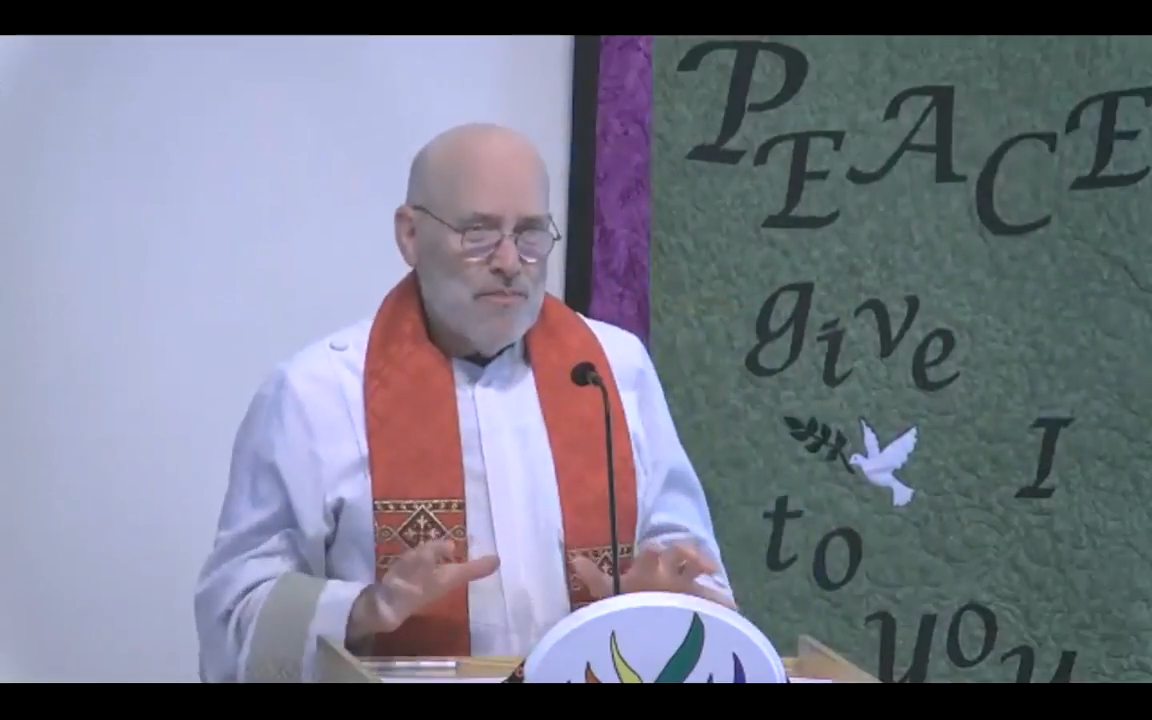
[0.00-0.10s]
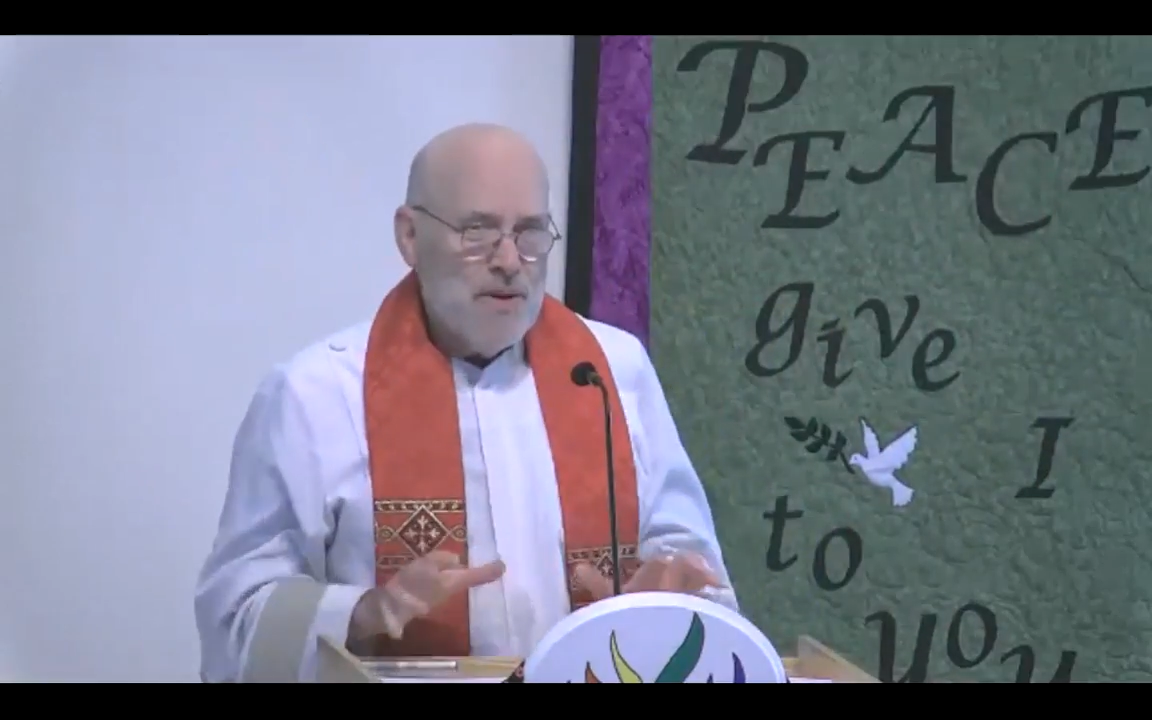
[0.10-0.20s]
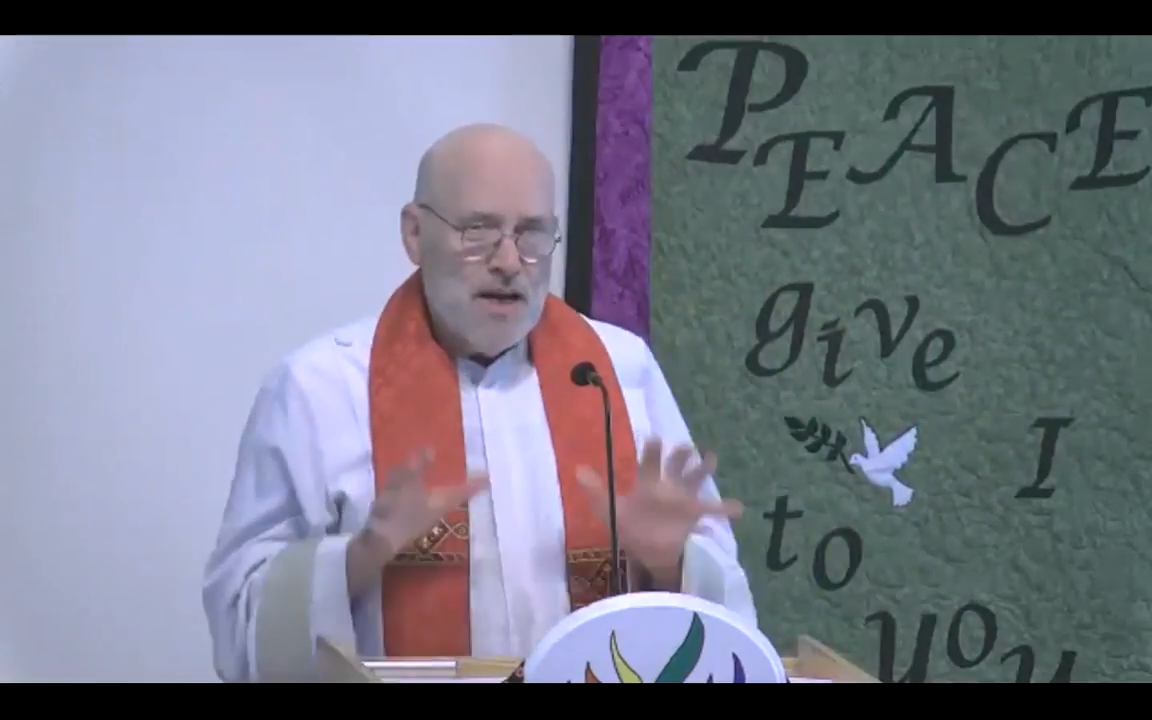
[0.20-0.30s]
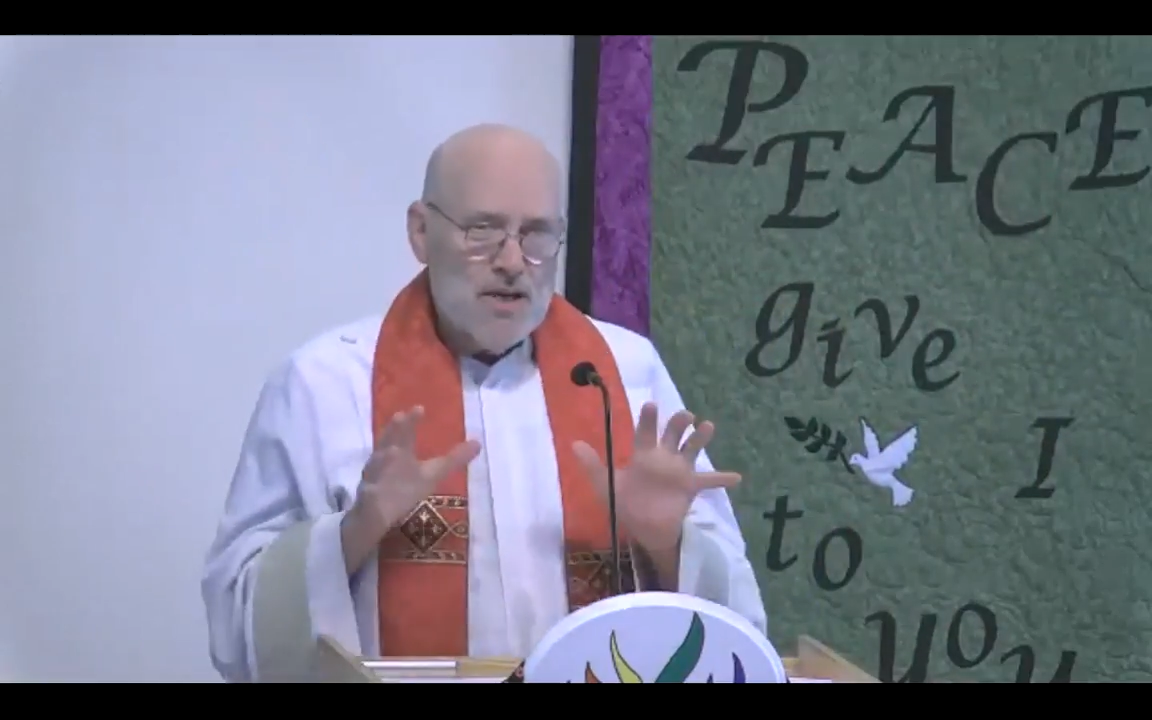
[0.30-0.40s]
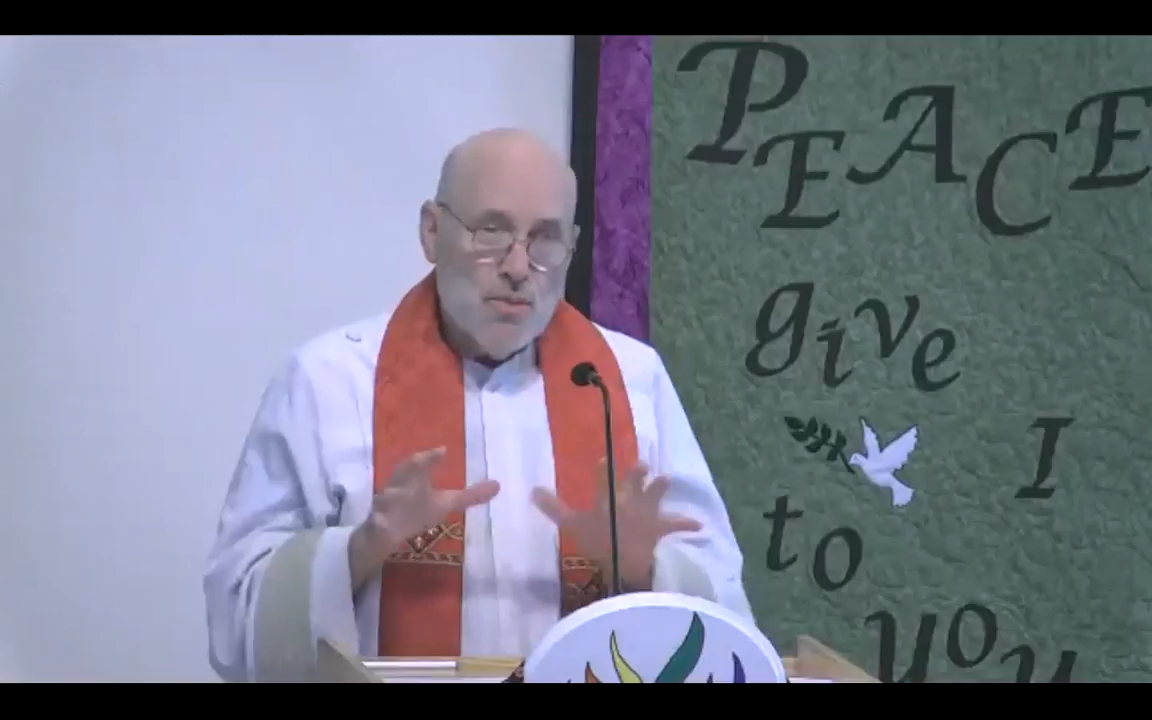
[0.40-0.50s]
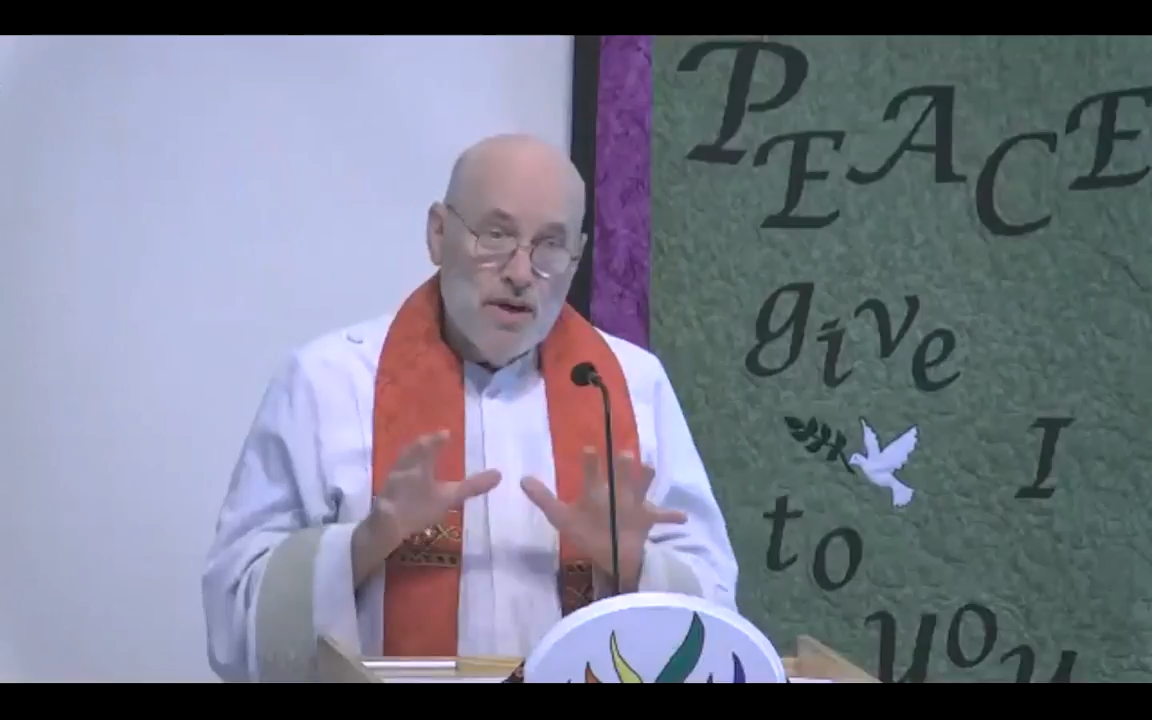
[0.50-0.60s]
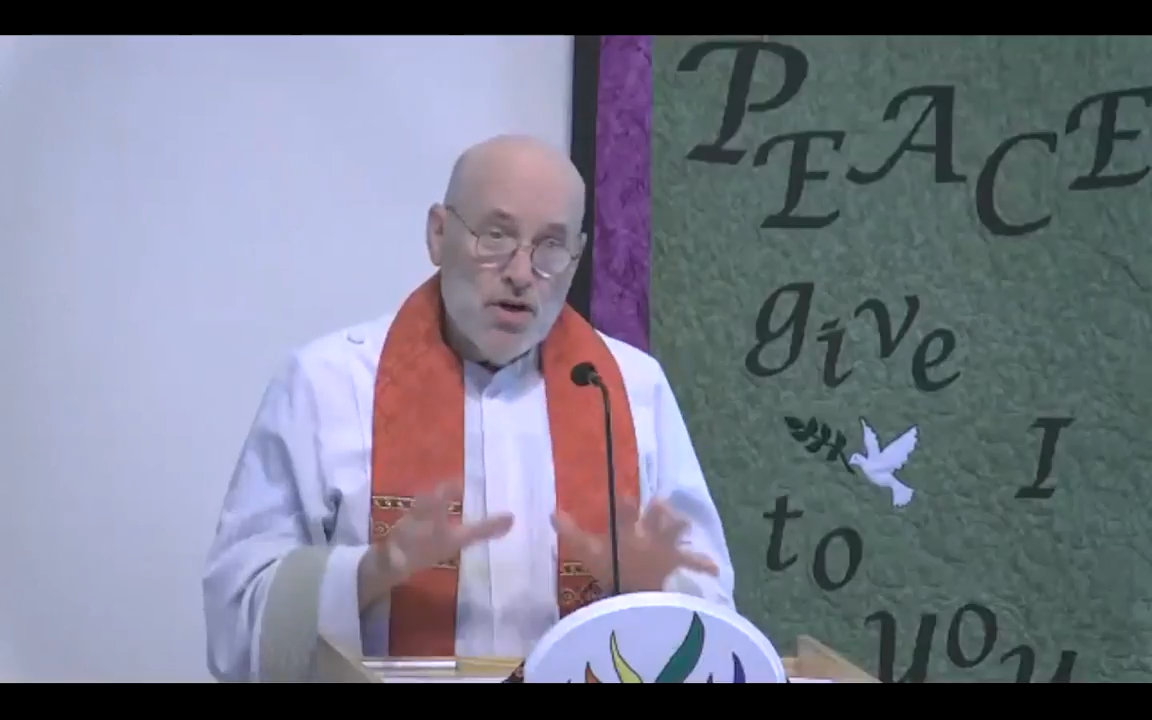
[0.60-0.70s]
because when